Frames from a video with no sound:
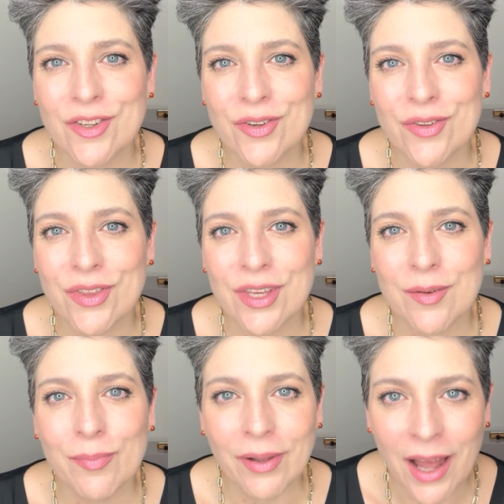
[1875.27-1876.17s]
to the
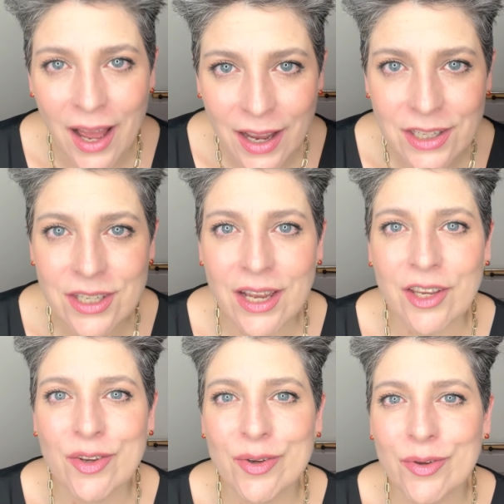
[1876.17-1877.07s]
blush I
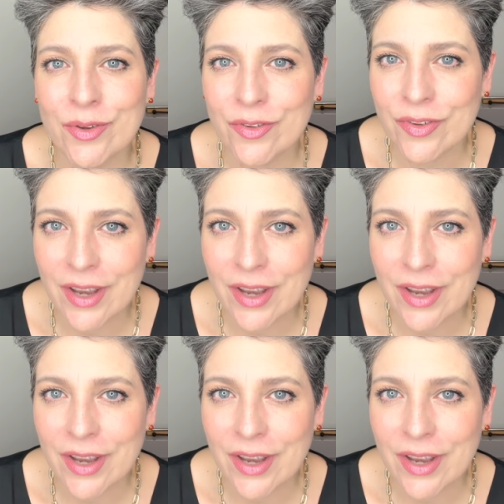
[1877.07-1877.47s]
use,